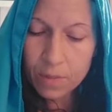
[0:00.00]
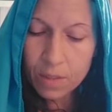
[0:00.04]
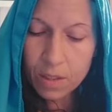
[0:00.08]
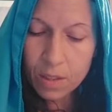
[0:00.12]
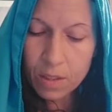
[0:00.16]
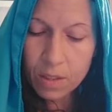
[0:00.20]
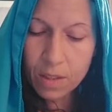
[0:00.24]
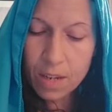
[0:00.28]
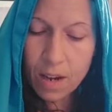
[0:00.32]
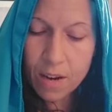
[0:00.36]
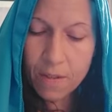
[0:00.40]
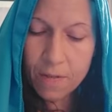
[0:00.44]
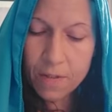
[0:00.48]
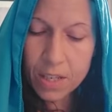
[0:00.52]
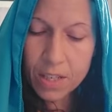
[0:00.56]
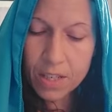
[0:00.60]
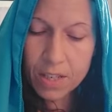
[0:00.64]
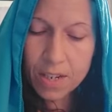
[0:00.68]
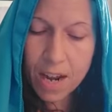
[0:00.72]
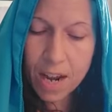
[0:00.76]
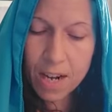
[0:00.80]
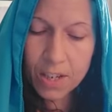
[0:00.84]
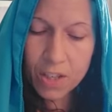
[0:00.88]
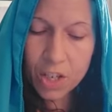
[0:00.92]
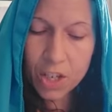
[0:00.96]
Love is
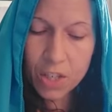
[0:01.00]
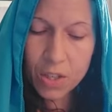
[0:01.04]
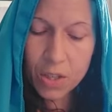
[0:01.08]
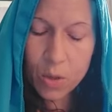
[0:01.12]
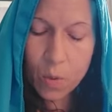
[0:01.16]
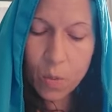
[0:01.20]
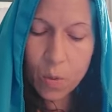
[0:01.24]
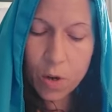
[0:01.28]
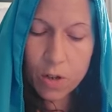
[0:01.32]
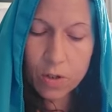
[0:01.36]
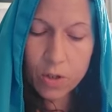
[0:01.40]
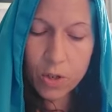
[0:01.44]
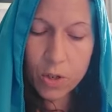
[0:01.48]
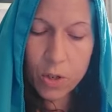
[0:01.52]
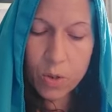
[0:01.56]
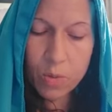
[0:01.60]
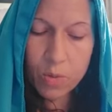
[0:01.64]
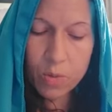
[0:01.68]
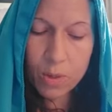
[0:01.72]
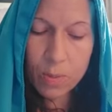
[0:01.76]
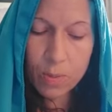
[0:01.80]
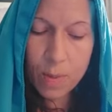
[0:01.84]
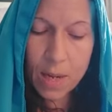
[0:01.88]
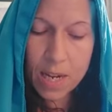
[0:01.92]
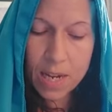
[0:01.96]
not just the words you
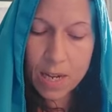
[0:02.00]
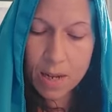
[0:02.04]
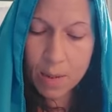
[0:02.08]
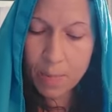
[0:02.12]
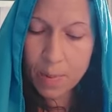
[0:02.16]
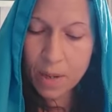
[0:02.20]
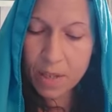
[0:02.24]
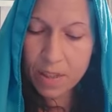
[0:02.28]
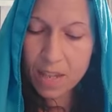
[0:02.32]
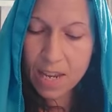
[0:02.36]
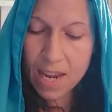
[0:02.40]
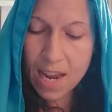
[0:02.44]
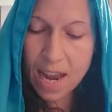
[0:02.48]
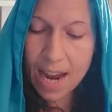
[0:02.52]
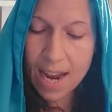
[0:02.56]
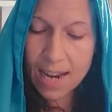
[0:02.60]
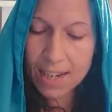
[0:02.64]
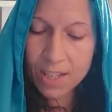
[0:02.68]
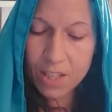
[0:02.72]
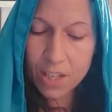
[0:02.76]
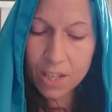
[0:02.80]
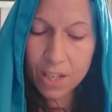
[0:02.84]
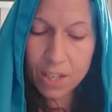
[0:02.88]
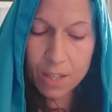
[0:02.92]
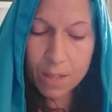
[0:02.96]
speak, but the
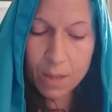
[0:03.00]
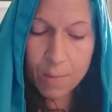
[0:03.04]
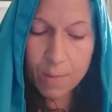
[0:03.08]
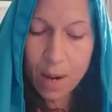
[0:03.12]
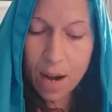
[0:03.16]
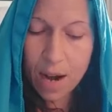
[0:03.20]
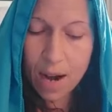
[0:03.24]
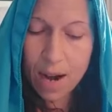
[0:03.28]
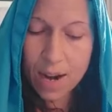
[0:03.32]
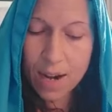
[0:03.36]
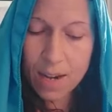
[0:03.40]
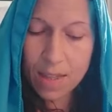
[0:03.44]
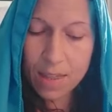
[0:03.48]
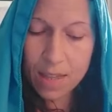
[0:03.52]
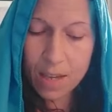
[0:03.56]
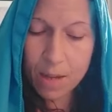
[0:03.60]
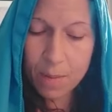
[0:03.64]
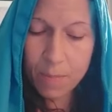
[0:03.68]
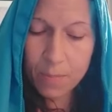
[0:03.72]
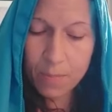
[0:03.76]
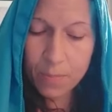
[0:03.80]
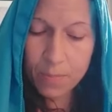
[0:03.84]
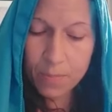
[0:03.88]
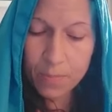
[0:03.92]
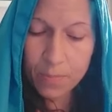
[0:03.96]
actions behind
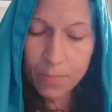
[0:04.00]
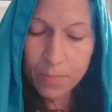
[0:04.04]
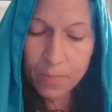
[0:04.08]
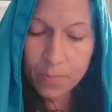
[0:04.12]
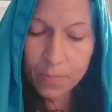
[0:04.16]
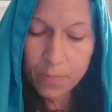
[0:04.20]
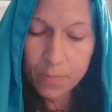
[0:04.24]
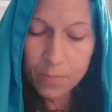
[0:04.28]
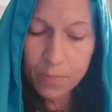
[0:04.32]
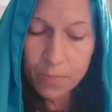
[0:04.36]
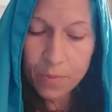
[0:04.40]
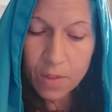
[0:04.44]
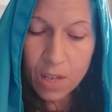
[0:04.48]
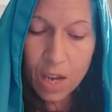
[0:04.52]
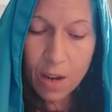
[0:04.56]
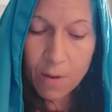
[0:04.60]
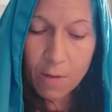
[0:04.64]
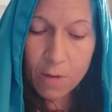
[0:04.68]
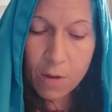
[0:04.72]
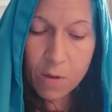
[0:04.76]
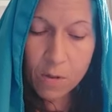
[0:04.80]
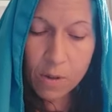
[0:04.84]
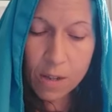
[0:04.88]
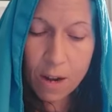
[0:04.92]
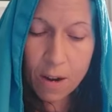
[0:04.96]
them. If
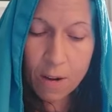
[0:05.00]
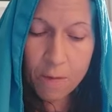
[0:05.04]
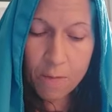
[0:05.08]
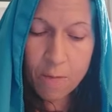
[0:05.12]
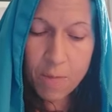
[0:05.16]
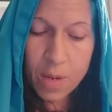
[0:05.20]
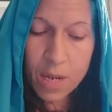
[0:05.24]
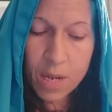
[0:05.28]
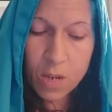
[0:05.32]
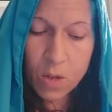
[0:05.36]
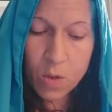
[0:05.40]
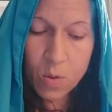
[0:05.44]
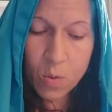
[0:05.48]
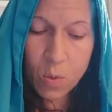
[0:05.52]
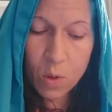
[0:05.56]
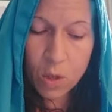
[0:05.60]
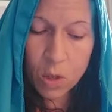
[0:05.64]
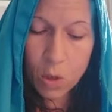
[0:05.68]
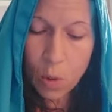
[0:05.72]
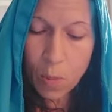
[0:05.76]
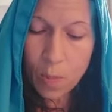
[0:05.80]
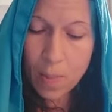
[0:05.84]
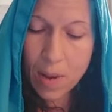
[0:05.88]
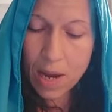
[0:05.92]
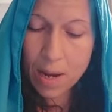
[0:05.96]
you love me, you will
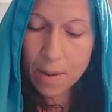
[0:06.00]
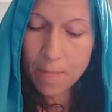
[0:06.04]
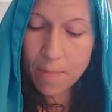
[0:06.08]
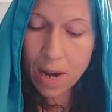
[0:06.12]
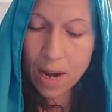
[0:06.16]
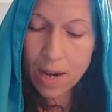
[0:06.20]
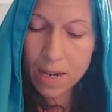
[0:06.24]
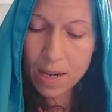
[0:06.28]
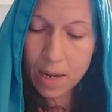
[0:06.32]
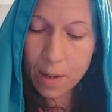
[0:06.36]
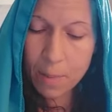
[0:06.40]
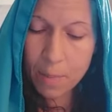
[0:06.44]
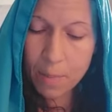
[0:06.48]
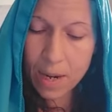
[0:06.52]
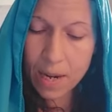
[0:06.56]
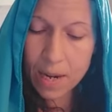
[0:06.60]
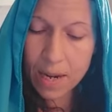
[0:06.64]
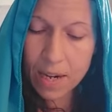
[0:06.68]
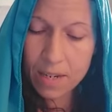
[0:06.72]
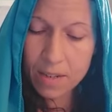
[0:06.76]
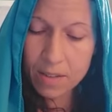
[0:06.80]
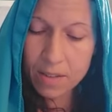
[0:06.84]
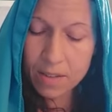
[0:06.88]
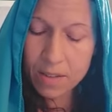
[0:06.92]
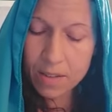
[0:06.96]
obey my
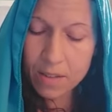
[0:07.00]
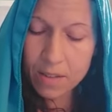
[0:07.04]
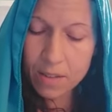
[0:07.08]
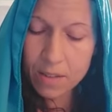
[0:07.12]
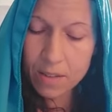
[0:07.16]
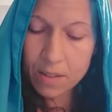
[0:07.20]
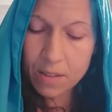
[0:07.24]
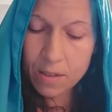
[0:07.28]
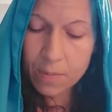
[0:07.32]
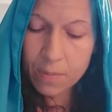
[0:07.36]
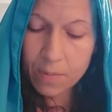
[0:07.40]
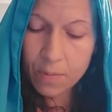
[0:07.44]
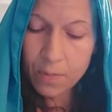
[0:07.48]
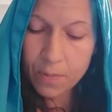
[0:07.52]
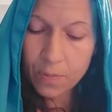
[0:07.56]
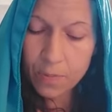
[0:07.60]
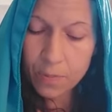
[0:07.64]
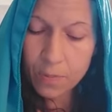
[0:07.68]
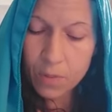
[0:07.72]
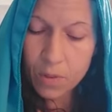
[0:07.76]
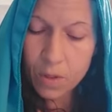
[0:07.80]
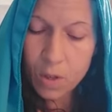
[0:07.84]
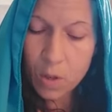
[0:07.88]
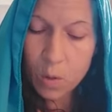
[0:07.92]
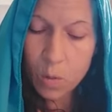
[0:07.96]
commands.
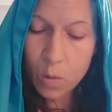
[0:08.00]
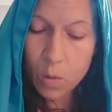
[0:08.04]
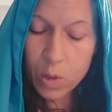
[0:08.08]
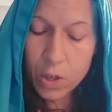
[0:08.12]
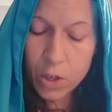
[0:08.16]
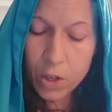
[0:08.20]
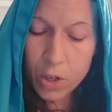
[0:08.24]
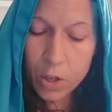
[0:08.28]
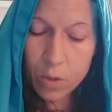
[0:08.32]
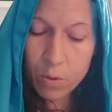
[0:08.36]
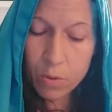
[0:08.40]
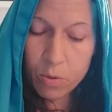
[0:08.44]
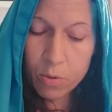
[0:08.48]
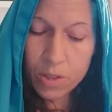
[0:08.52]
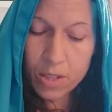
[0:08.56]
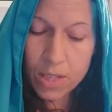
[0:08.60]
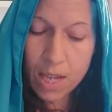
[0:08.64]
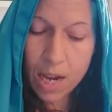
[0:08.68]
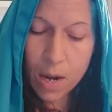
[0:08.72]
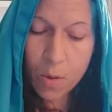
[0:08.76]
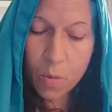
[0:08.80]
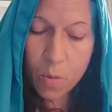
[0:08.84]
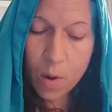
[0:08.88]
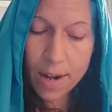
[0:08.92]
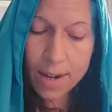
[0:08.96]
Would you
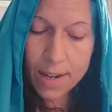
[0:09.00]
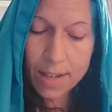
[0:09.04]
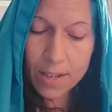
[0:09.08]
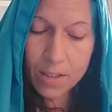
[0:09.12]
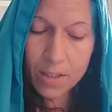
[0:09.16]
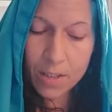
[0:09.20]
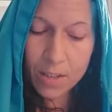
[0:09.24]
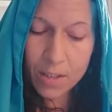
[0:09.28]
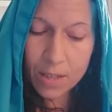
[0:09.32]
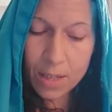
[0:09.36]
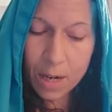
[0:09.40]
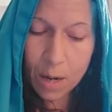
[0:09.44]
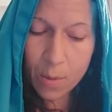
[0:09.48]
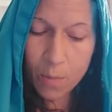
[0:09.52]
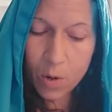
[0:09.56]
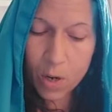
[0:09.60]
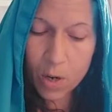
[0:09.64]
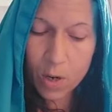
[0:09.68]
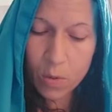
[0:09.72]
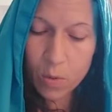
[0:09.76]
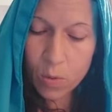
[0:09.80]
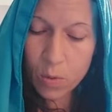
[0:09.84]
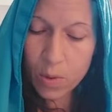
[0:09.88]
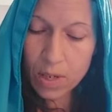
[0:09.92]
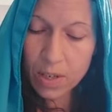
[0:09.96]
stay wedded to
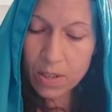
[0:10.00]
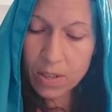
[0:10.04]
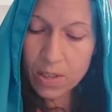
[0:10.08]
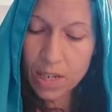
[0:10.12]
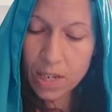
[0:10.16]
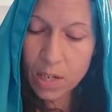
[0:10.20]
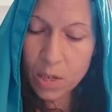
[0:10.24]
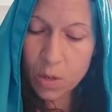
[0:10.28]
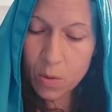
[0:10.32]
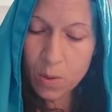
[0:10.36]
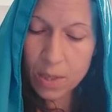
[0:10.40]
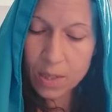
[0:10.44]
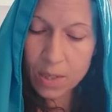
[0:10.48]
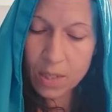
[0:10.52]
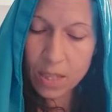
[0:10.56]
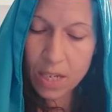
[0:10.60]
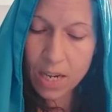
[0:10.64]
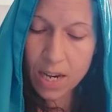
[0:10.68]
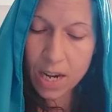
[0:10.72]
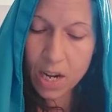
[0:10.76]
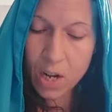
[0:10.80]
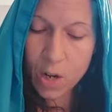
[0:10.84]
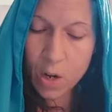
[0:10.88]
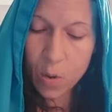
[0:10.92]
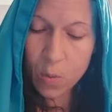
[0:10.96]
someone who
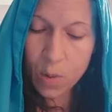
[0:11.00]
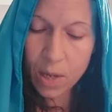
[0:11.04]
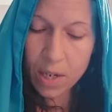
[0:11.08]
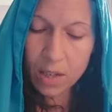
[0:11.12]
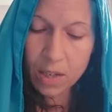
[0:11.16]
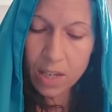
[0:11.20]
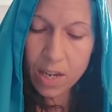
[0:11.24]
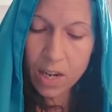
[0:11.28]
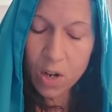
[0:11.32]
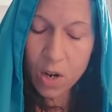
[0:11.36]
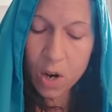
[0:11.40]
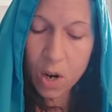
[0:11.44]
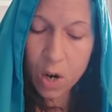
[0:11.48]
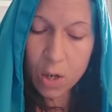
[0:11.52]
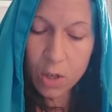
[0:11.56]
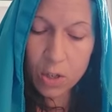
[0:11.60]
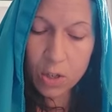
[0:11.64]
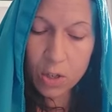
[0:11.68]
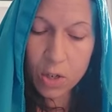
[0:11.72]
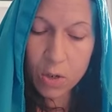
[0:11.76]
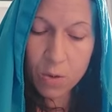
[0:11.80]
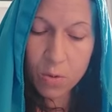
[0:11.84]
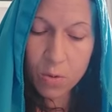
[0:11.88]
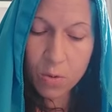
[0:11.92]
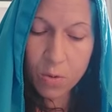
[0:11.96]
continuously and knowingly
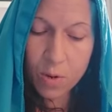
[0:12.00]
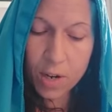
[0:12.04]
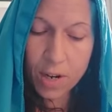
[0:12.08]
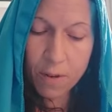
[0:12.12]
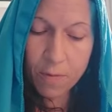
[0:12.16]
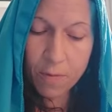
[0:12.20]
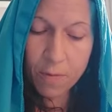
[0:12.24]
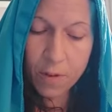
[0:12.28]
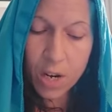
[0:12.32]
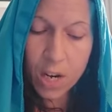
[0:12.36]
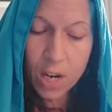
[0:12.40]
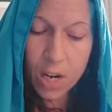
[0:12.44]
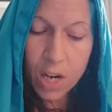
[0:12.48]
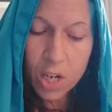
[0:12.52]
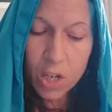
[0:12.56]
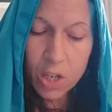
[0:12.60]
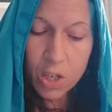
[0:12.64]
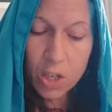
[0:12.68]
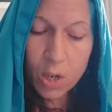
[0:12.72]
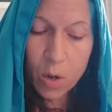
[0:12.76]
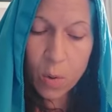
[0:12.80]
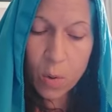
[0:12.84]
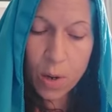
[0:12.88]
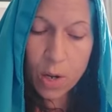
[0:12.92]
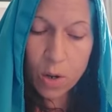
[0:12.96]
caused you grief,
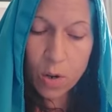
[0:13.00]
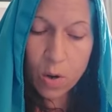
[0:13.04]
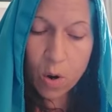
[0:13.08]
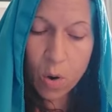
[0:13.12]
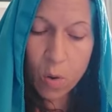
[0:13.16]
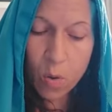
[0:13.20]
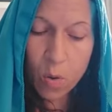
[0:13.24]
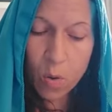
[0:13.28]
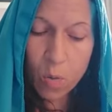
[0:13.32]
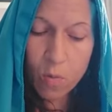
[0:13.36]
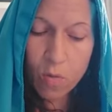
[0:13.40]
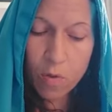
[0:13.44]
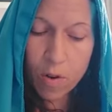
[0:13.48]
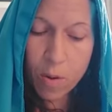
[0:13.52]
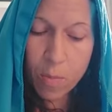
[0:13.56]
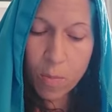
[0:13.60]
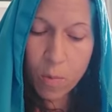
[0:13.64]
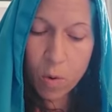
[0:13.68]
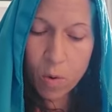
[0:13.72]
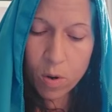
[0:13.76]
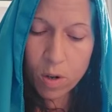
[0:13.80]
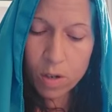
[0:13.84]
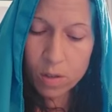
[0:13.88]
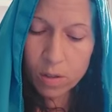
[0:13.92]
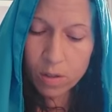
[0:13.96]
showing no
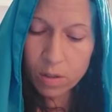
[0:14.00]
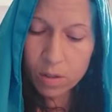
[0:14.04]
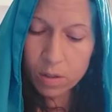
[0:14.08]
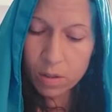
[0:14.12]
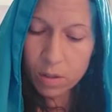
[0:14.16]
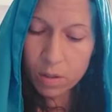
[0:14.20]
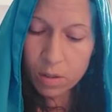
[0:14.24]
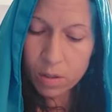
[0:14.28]
remorse?